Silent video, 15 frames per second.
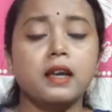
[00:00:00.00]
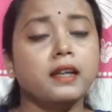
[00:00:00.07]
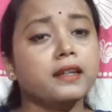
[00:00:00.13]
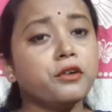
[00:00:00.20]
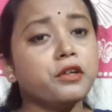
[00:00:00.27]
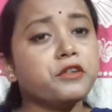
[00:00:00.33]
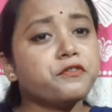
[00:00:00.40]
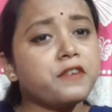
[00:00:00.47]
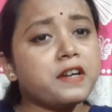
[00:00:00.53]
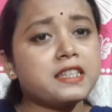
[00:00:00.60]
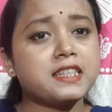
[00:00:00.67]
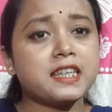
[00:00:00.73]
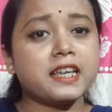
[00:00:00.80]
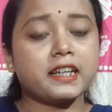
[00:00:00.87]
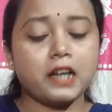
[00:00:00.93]
Now, if I
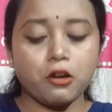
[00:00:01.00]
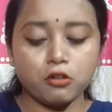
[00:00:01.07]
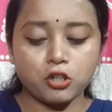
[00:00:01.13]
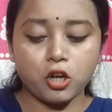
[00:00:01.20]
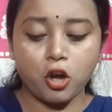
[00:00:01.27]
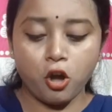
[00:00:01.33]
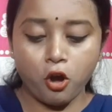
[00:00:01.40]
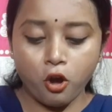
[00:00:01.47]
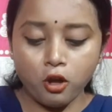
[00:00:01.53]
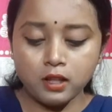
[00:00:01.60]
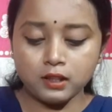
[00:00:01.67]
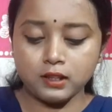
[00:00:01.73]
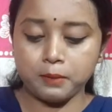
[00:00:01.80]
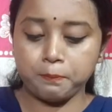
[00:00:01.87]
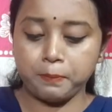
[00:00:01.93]
take out all
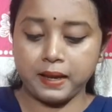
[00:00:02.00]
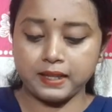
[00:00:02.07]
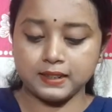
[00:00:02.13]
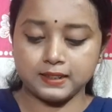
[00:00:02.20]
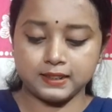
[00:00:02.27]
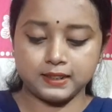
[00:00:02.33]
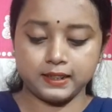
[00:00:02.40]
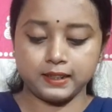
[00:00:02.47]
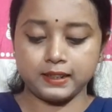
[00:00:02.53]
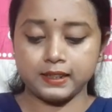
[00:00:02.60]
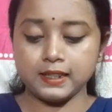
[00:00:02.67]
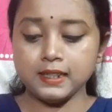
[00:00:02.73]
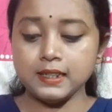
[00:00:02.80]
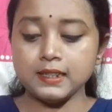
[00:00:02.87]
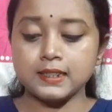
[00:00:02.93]
the
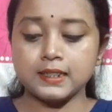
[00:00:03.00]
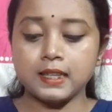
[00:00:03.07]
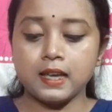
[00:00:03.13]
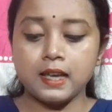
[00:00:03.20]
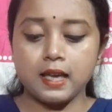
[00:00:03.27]
pencils